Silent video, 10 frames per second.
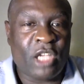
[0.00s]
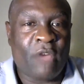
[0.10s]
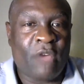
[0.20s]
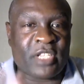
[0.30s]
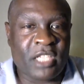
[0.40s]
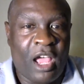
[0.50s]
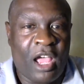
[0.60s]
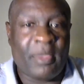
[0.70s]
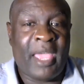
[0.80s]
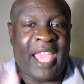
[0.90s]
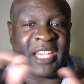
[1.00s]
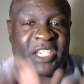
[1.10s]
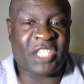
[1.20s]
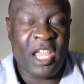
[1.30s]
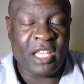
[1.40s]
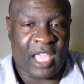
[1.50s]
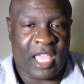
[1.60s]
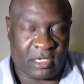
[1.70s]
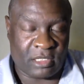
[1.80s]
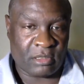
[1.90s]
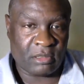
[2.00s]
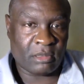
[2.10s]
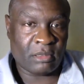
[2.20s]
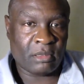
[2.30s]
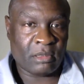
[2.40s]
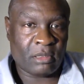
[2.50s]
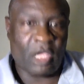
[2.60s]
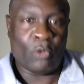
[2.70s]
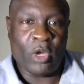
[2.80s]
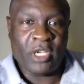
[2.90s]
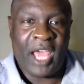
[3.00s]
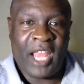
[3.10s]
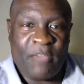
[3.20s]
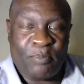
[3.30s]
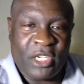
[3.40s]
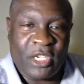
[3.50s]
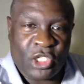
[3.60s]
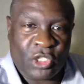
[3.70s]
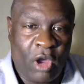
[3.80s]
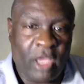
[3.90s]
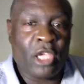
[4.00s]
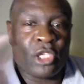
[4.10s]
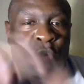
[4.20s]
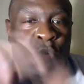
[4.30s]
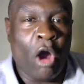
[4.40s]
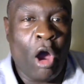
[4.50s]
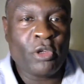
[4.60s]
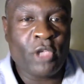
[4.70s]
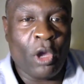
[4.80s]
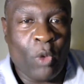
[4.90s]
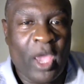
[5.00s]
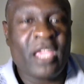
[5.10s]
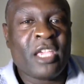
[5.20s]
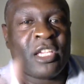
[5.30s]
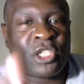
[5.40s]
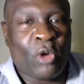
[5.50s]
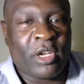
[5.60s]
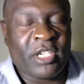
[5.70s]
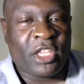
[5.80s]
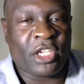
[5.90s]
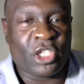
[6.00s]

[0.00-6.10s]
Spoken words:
of Islam had done that, it would not have been destroyed. You are on your way to another